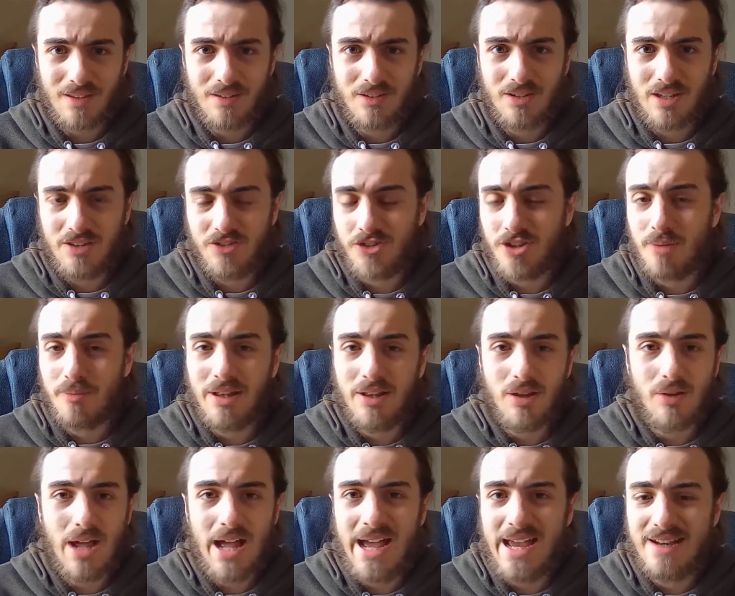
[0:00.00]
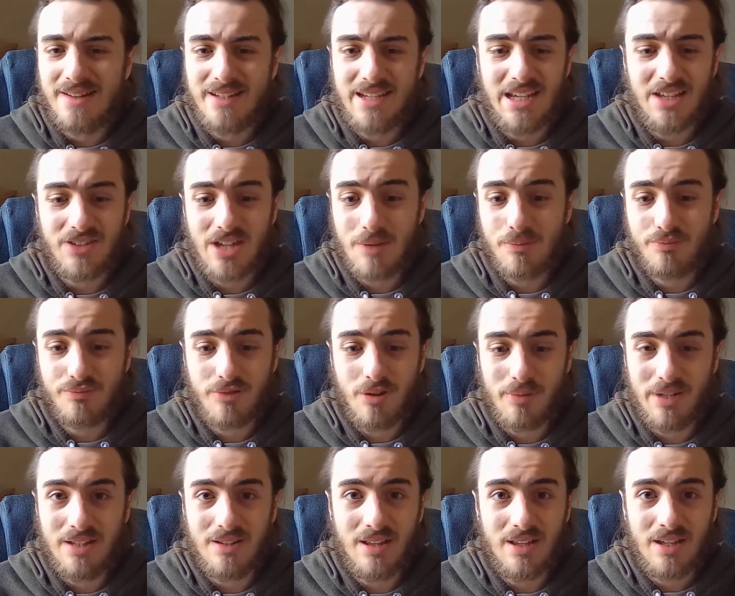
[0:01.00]
some little ideas I'd
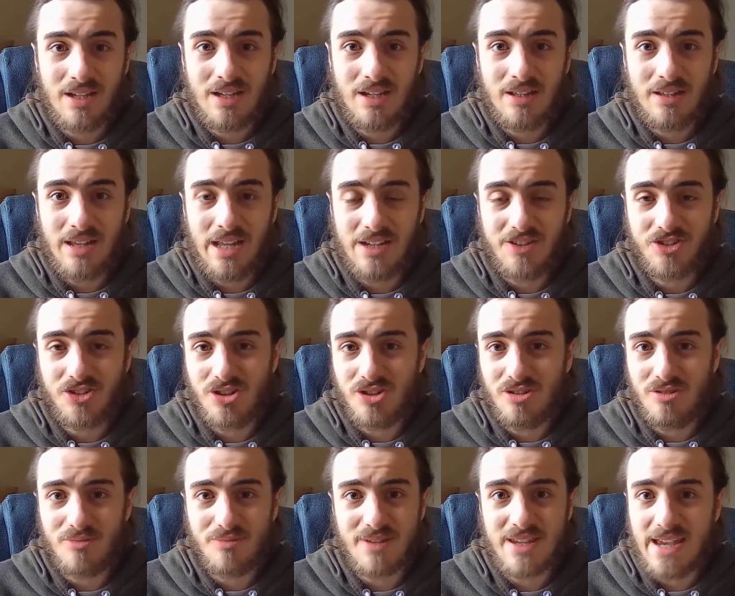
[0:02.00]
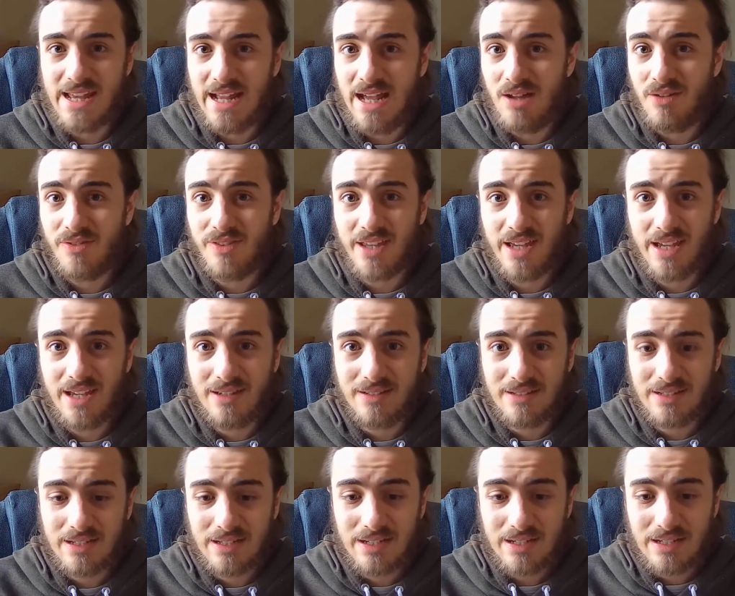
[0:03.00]
probably like to get out there.
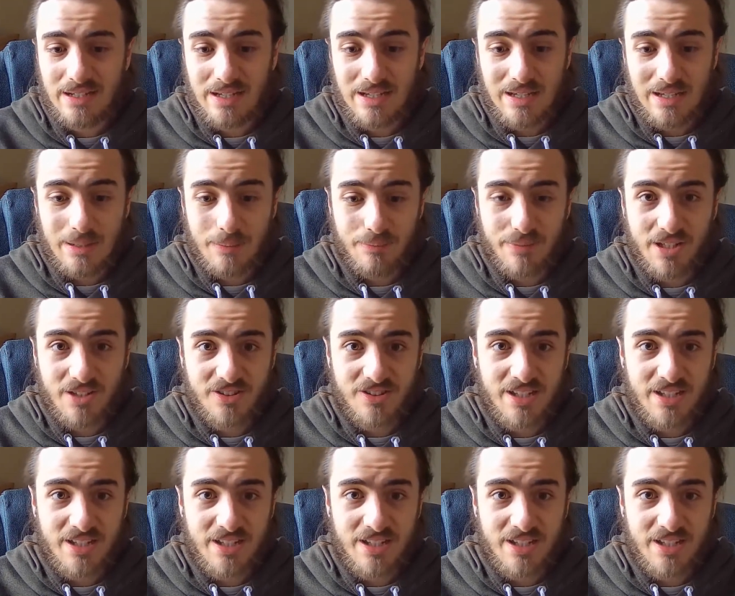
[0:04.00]
But